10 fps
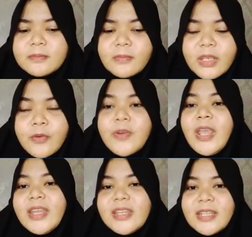
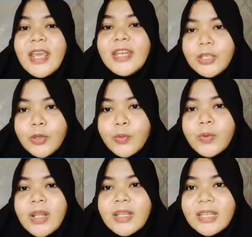created a new
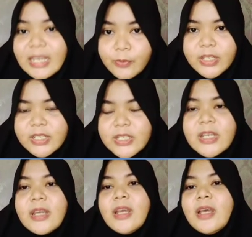language.
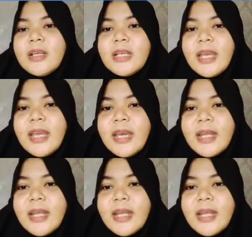And